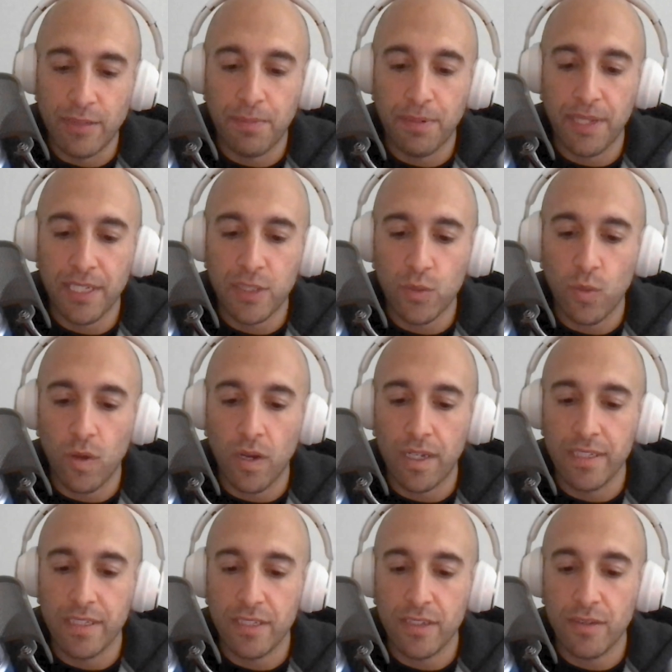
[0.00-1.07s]
a
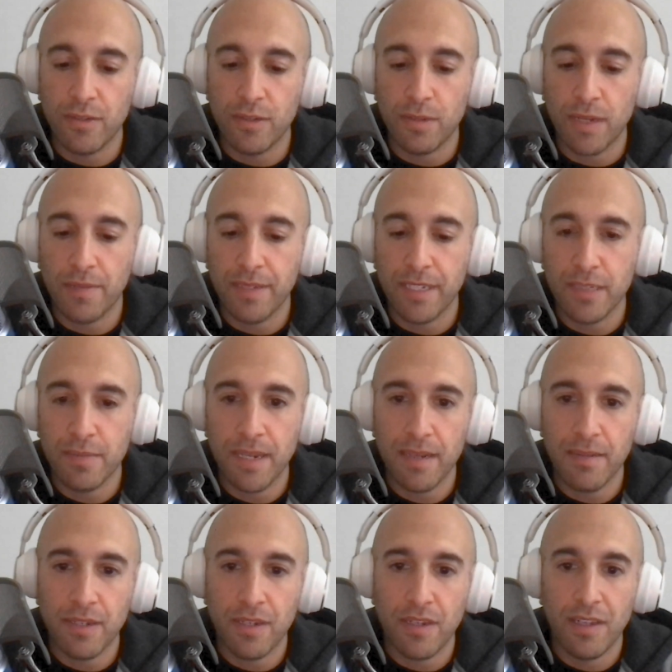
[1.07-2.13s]
+1, so it was probably a
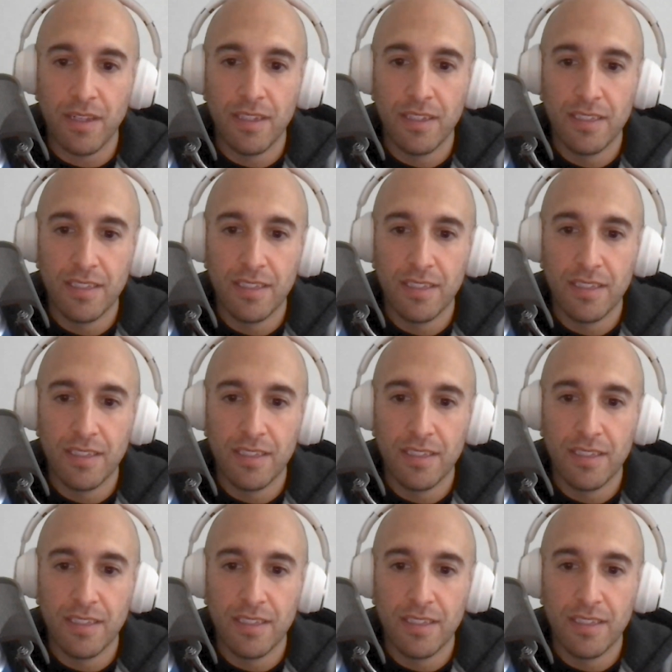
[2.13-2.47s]
spam call.